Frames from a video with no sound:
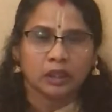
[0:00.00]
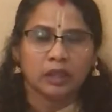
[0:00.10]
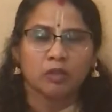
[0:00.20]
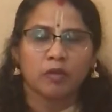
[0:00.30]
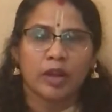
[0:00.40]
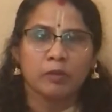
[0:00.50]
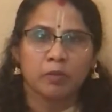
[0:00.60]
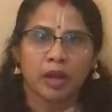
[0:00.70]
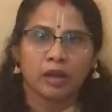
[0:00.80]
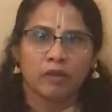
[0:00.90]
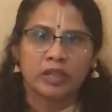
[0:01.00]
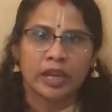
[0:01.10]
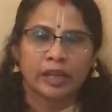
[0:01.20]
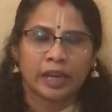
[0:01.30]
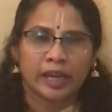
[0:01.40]
The one part which
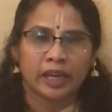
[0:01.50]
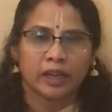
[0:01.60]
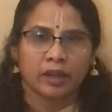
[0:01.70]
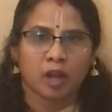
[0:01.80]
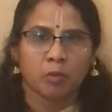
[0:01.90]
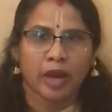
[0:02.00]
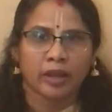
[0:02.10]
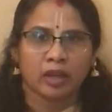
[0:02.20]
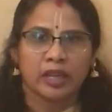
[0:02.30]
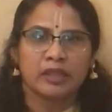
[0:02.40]
I like in Ramayana